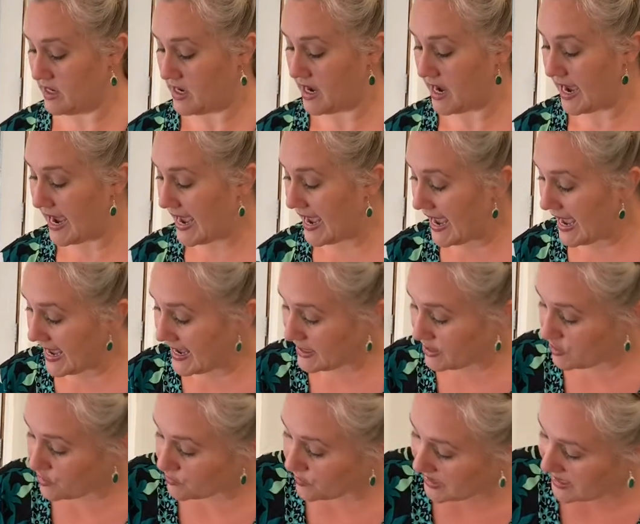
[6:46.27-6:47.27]
I had
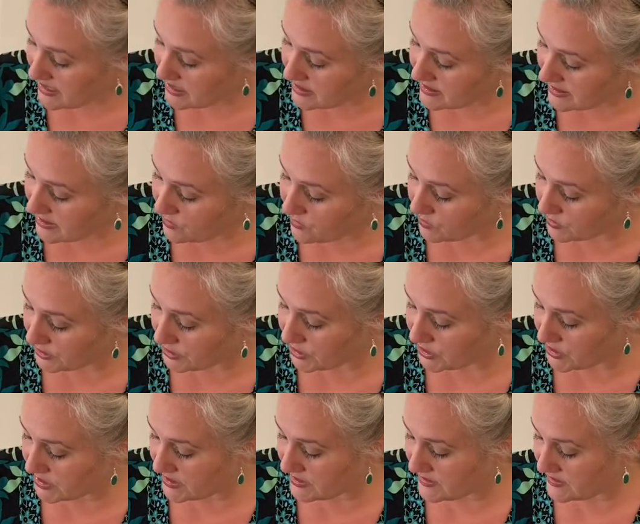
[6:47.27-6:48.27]
drained the
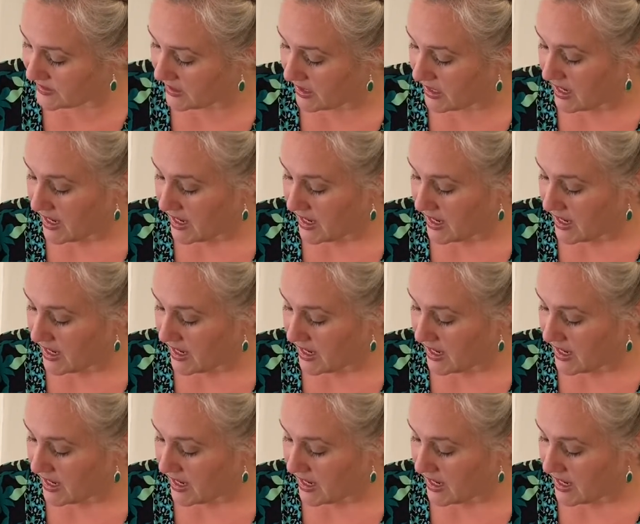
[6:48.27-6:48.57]
oranges,